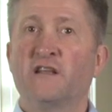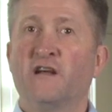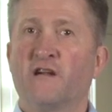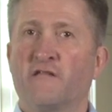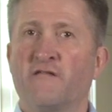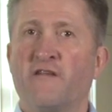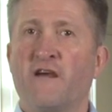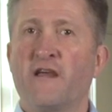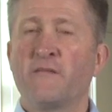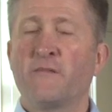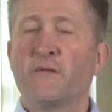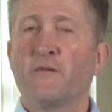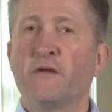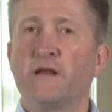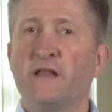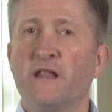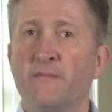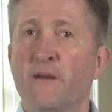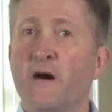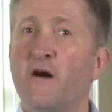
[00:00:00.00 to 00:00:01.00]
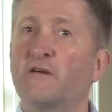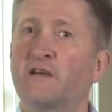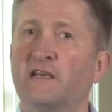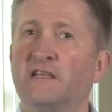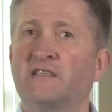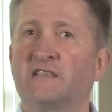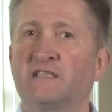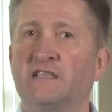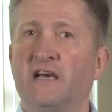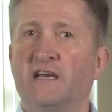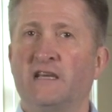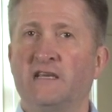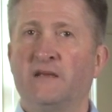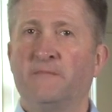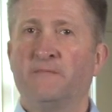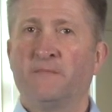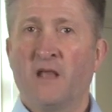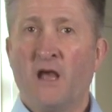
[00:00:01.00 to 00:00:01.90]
that are available in the market today.